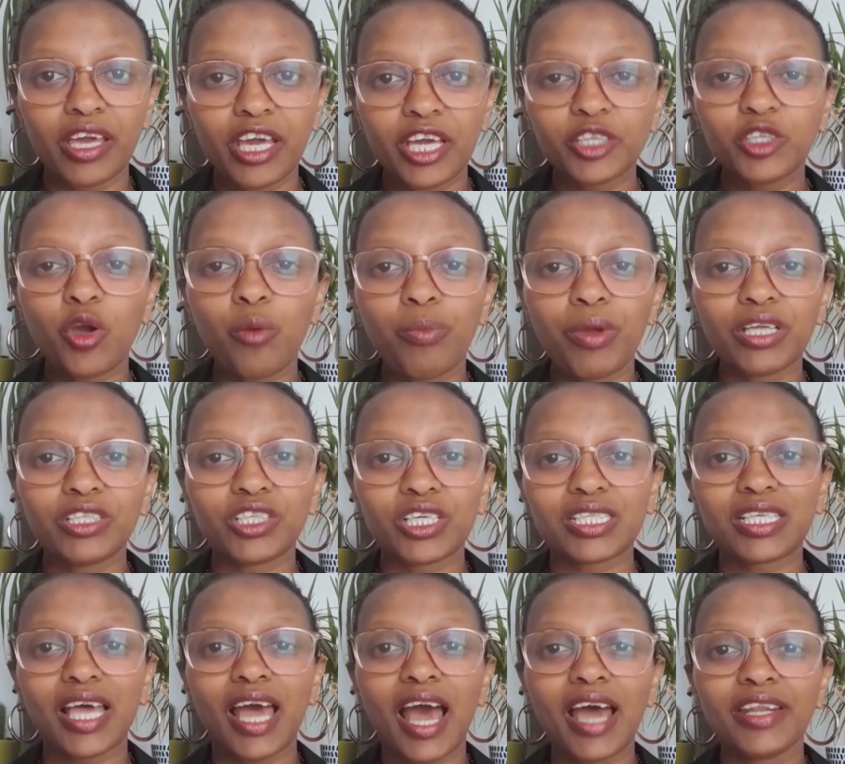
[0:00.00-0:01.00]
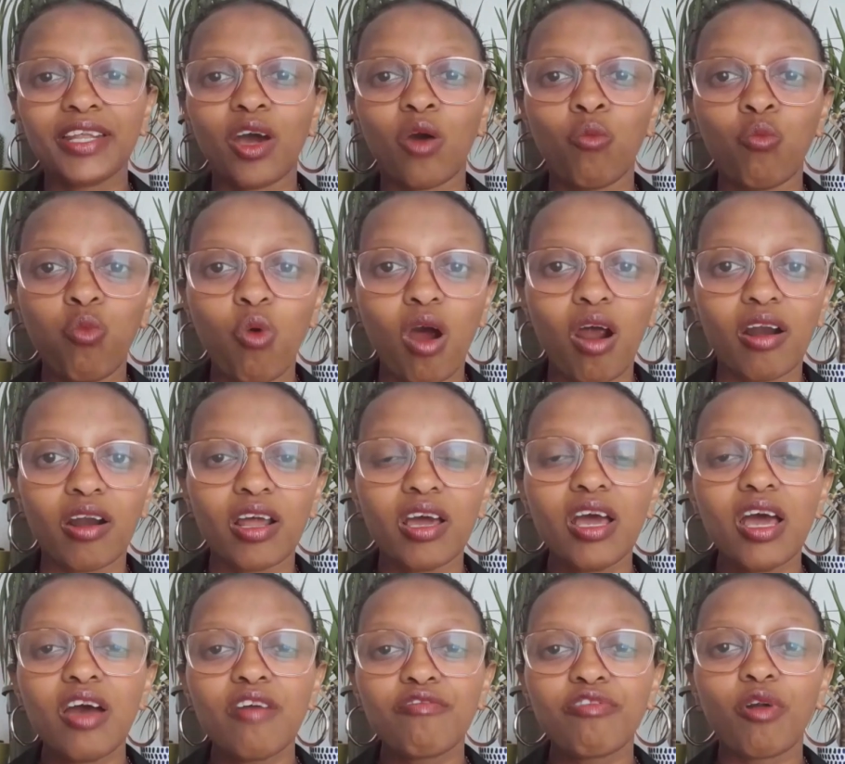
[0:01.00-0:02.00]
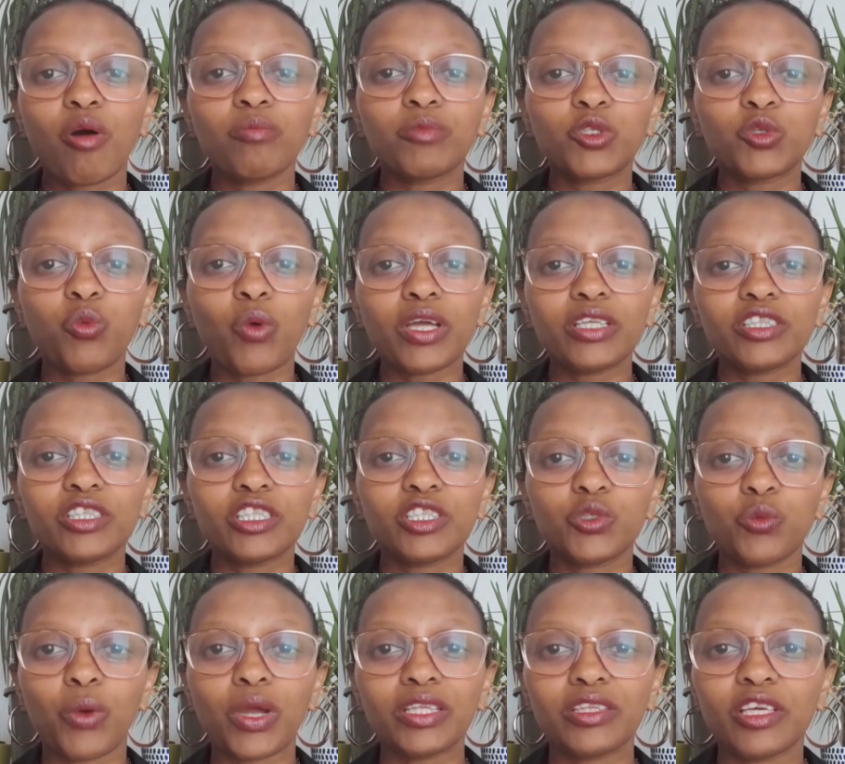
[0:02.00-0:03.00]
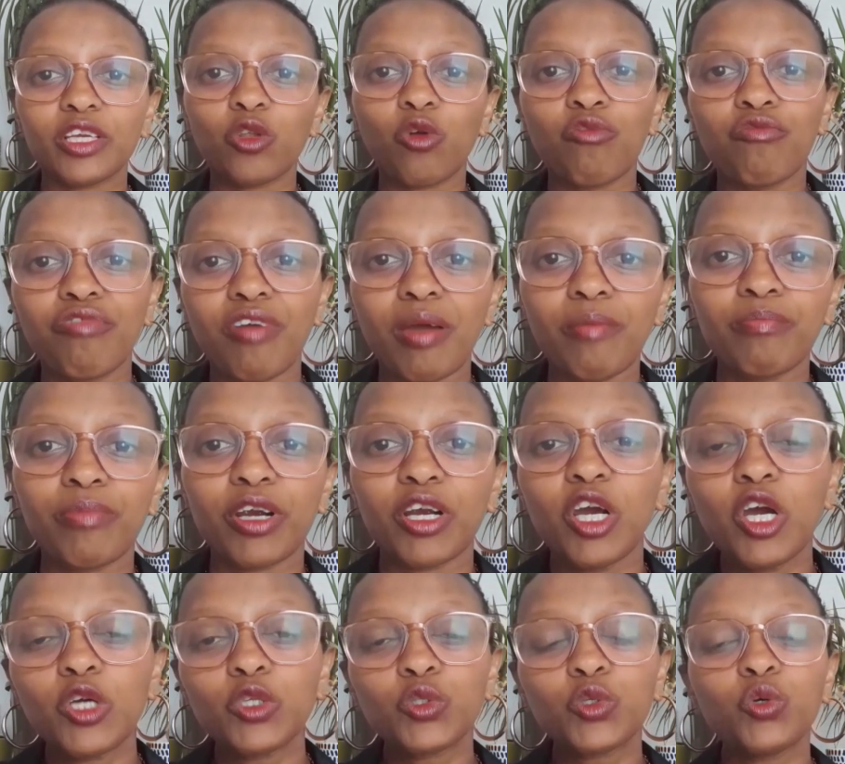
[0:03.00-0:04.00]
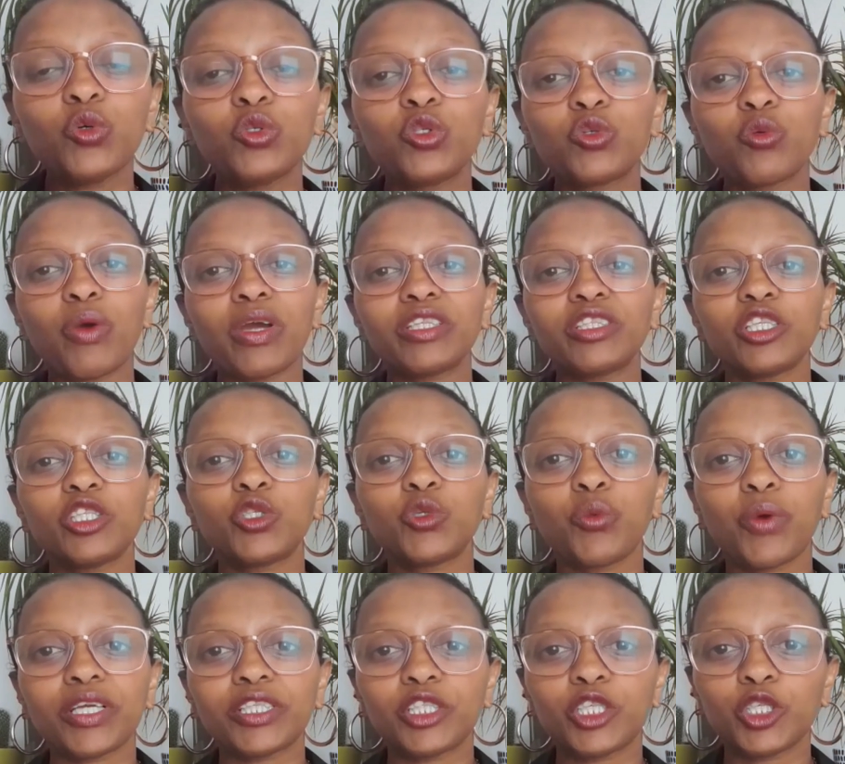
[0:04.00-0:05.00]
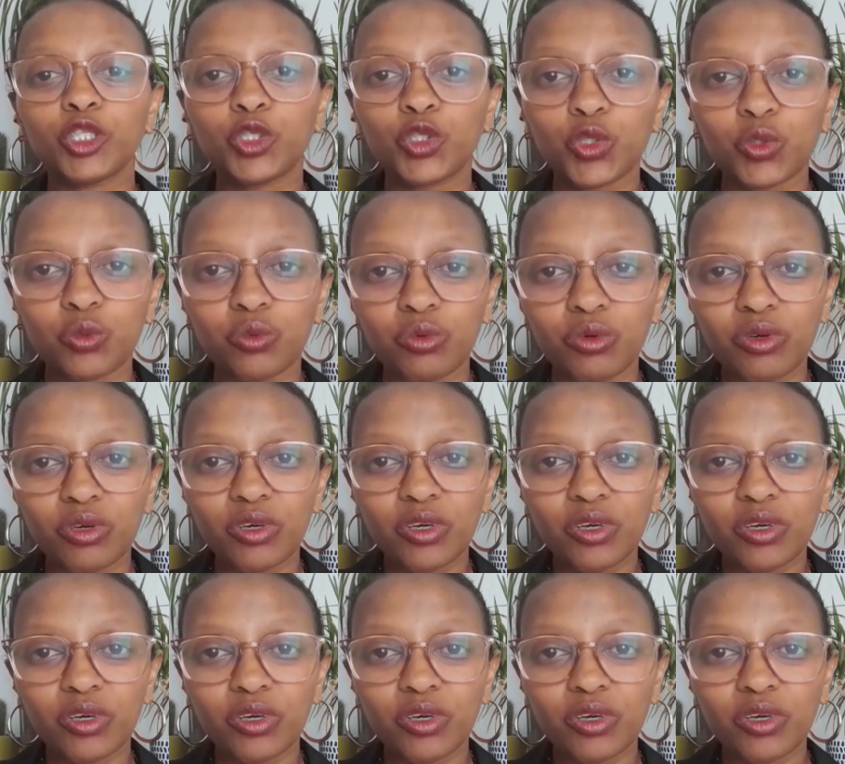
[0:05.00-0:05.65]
Ethiopia just had a war from 2020 November to 2022.